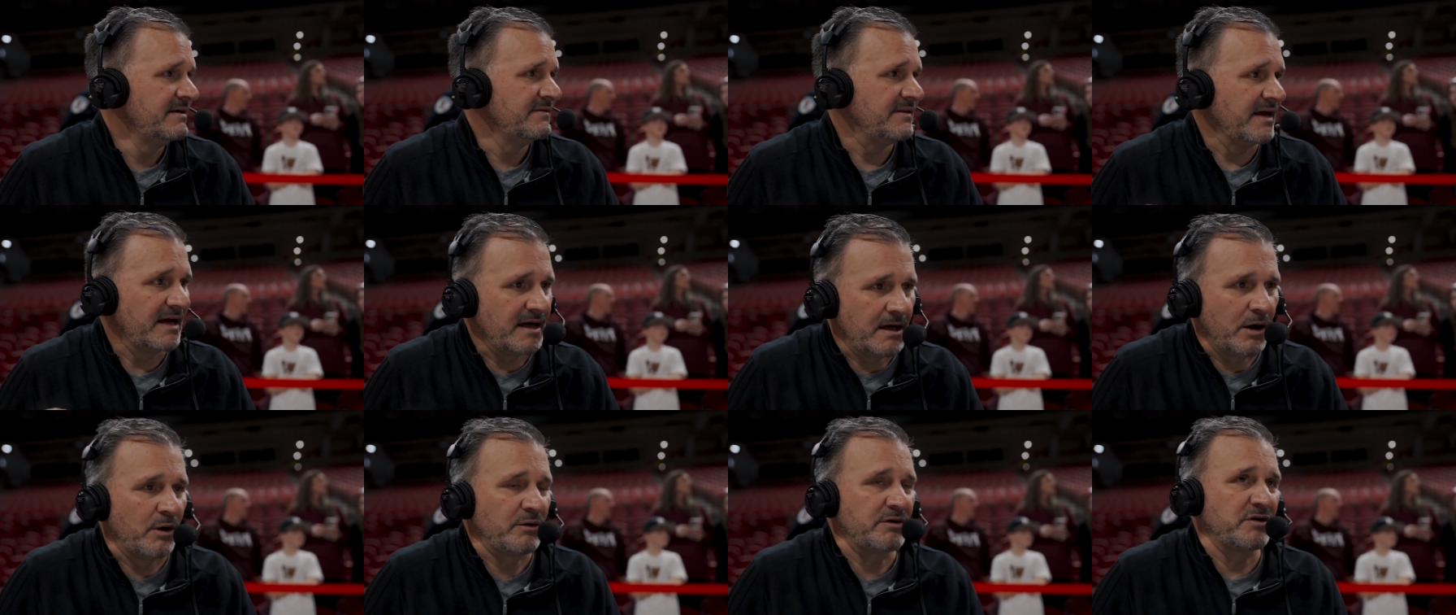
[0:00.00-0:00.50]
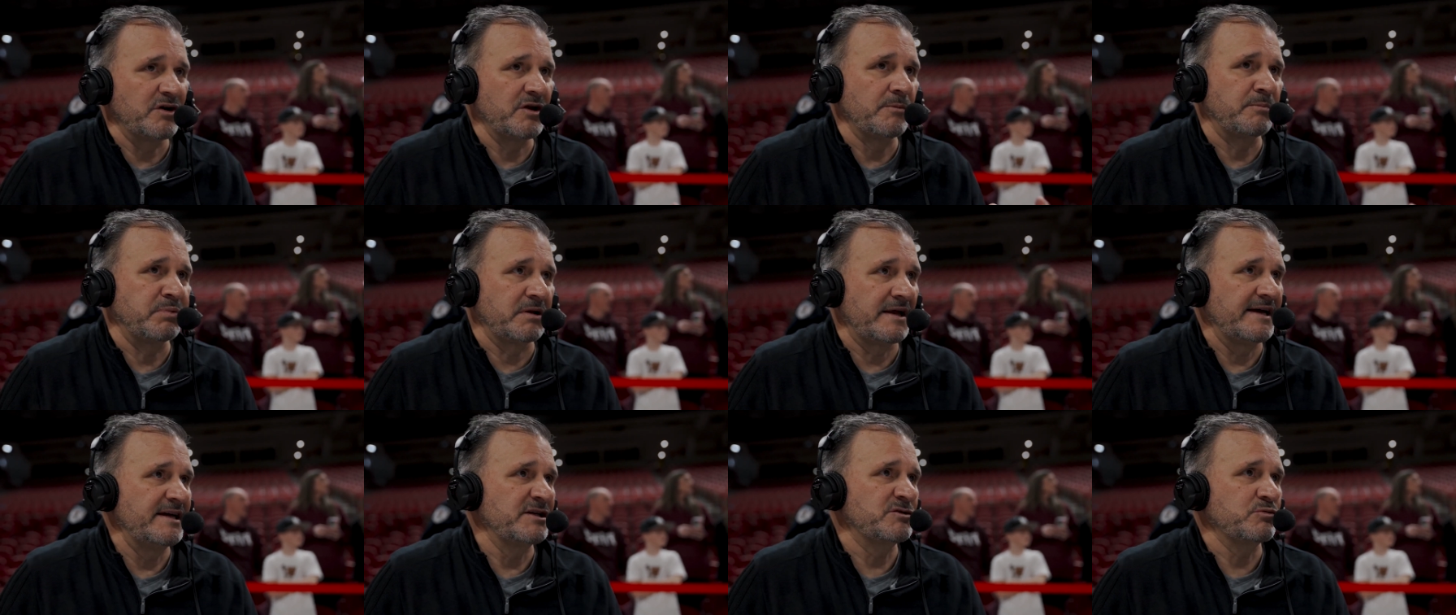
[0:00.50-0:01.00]
than going into a
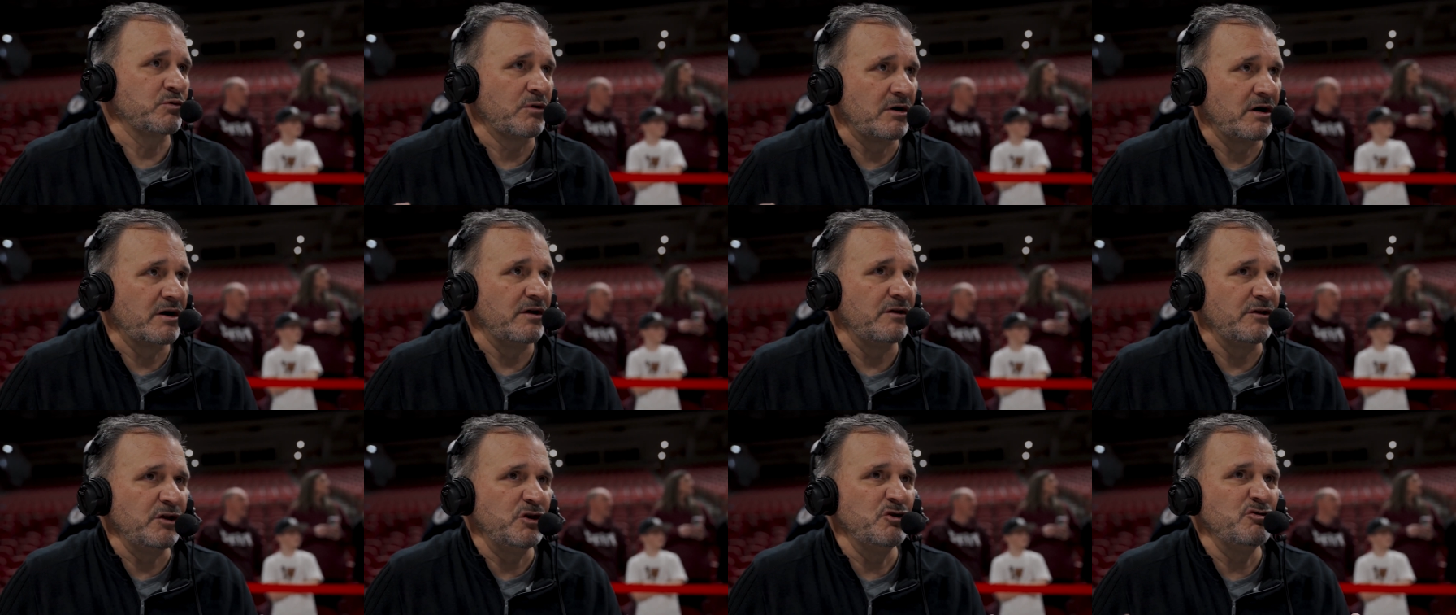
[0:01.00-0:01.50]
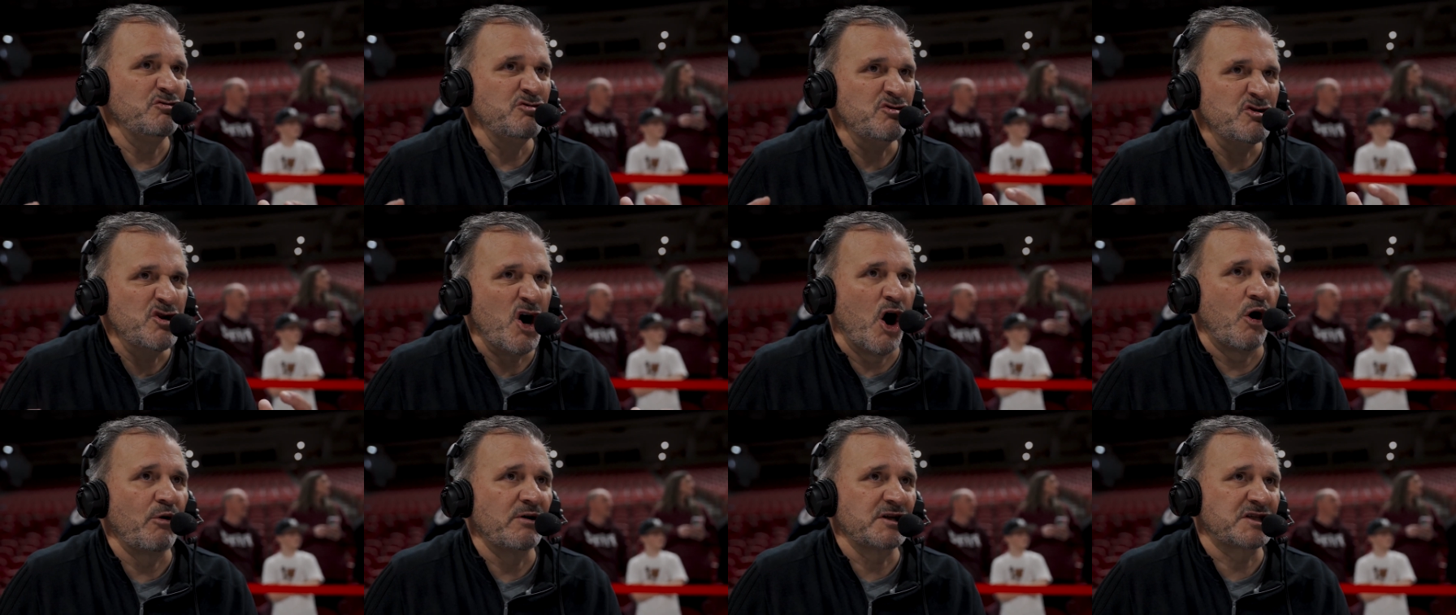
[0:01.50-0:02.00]
place where you
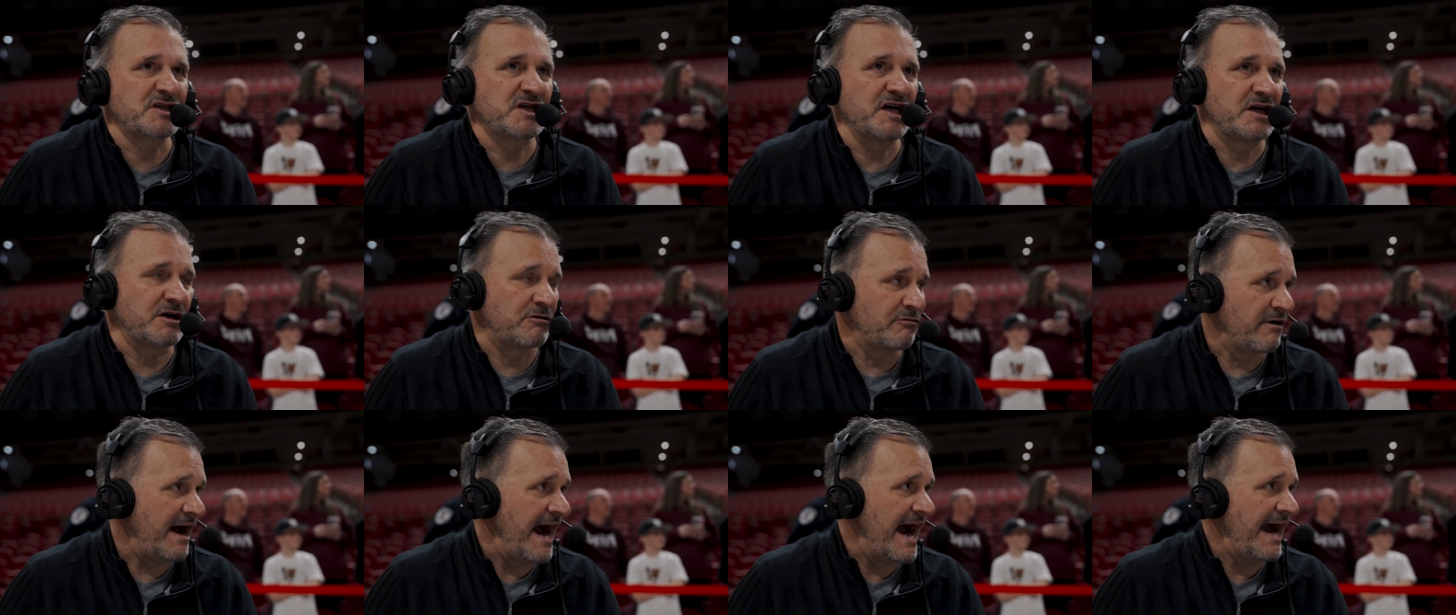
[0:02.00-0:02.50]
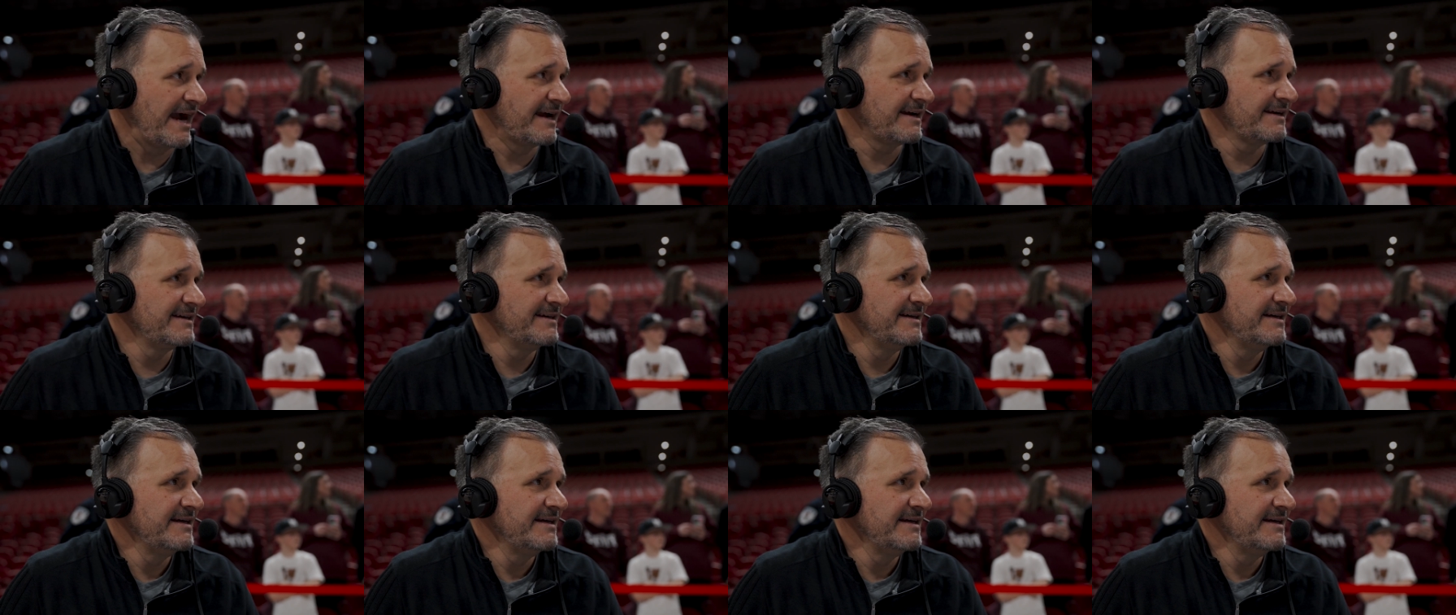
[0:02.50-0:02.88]
know it's going to rock,